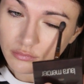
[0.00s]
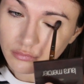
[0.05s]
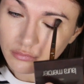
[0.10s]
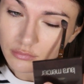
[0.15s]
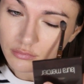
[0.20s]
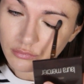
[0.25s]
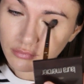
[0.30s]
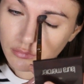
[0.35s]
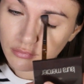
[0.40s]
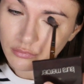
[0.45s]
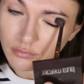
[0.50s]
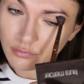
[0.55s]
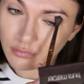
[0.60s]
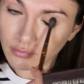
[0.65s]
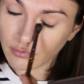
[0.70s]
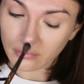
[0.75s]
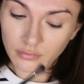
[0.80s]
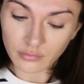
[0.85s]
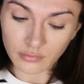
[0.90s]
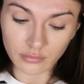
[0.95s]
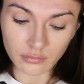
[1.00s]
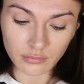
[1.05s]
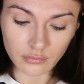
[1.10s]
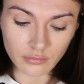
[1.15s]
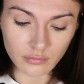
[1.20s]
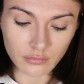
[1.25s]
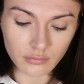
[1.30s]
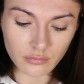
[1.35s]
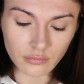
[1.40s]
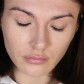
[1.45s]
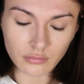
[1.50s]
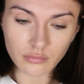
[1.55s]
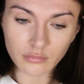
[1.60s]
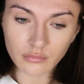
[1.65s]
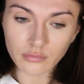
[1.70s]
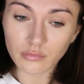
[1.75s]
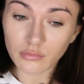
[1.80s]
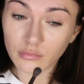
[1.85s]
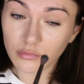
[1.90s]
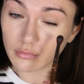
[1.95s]
And I apply a little bit of my
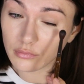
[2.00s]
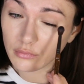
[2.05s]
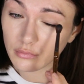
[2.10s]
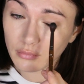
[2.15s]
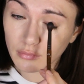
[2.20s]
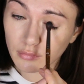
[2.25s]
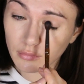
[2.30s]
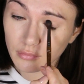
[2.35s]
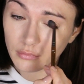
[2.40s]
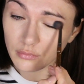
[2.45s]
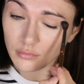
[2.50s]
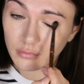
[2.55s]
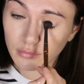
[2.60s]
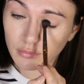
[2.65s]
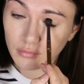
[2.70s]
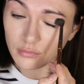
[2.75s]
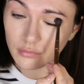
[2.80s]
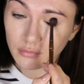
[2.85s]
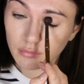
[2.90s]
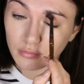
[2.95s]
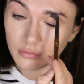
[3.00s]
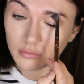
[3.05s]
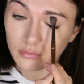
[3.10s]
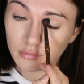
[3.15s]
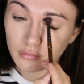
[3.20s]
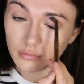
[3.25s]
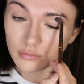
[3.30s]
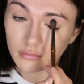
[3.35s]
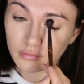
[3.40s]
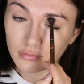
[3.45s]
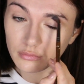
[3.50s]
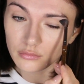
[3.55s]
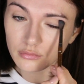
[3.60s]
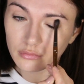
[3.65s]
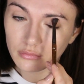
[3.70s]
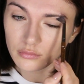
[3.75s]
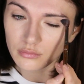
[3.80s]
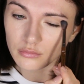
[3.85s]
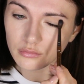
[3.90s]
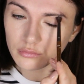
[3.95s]
Laura Mercier just on my
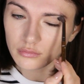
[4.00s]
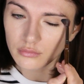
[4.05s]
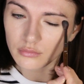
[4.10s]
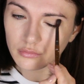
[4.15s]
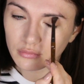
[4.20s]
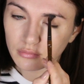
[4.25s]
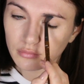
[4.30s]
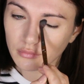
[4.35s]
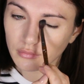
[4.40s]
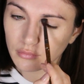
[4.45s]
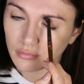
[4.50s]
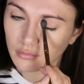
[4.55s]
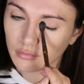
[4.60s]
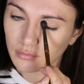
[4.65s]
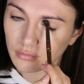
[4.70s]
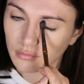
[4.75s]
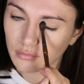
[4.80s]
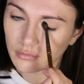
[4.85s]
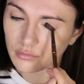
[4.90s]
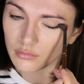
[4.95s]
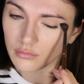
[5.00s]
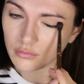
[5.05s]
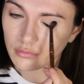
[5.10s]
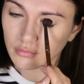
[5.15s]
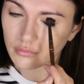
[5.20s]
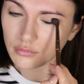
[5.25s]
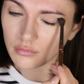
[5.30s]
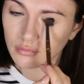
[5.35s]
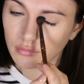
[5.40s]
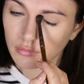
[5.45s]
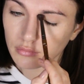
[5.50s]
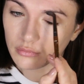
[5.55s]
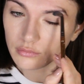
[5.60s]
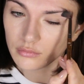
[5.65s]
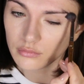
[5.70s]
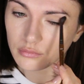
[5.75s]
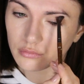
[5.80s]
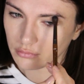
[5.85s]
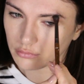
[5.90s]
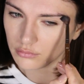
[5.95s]
lid before to move
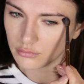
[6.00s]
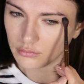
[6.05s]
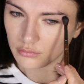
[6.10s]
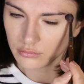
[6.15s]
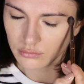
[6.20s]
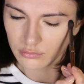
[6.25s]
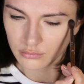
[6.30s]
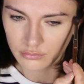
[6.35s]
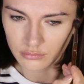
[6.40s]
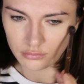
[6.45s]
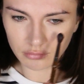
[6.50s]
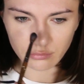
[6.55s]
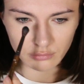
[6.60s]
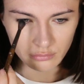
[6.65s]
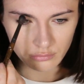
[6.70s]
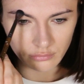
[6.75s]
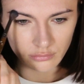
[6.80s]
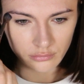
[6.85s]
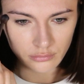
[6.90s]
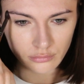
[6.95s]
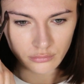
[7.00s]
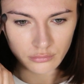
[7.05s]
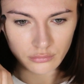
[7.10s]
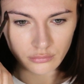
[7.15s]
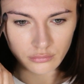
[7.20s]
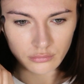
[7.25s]
to my eye makeup look.